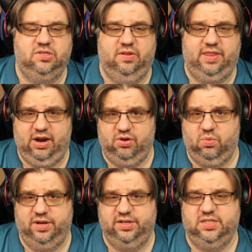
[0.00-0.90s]
So they are the
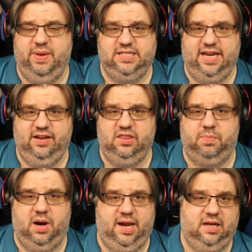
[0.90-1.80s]
ones maintaining the
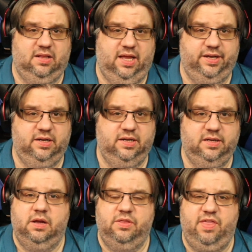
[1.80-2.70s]
product line.
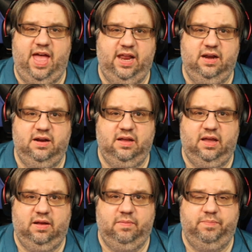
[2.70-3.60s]
Then,
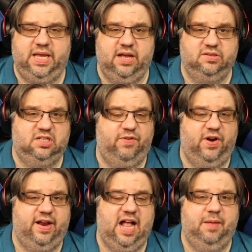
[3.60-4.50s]
because it's
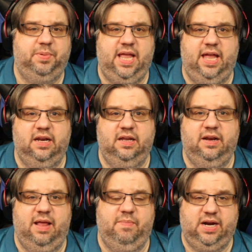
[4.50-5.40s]
very complicated
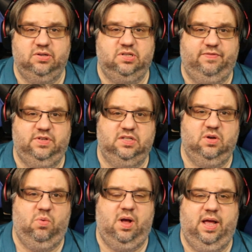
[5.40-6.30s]
and Microsoft
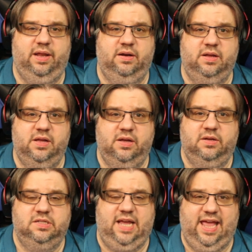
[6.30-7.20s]
doesn't want
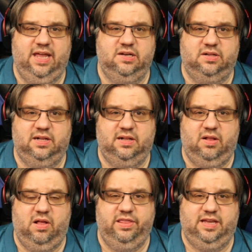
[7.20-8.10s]
to handle
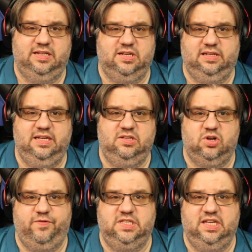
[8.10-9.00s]
all the consulting
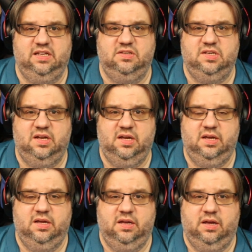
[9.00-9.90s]
services,
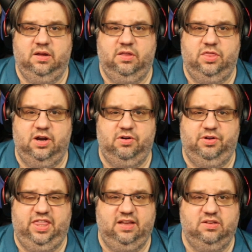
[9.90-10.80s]
there are
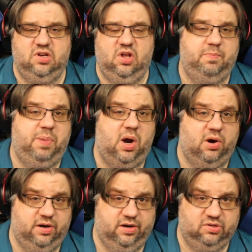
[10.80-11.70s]
things called
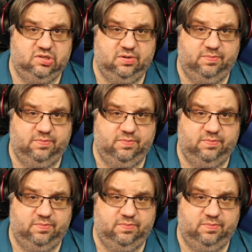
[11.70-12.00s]
partners.